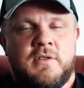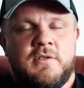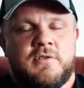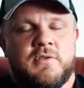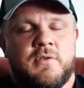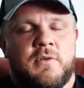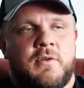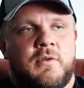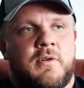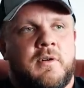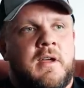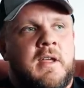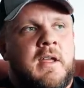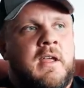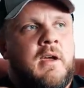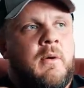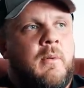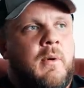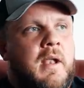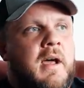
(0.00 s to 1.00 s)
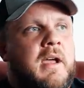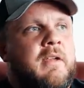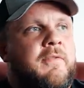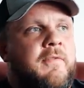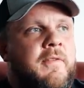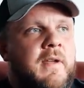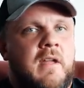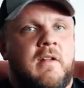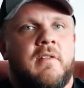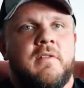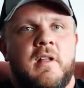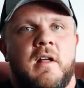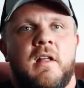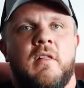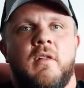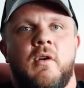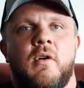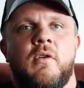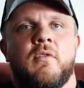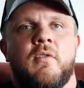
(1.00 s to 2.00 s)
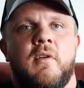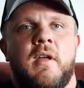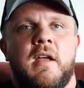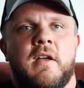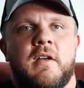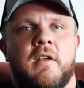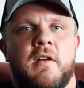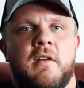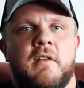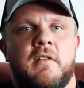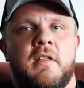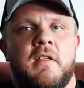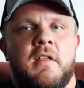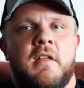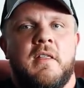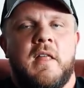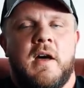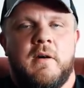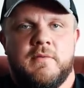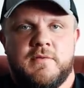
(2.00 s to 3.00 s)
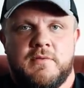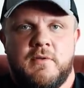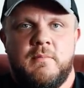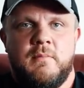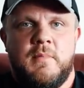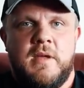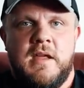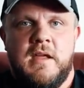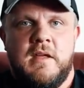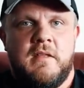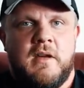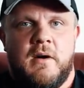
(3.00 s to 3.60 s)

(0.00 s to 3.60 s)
So when I failed that log record, that was on me.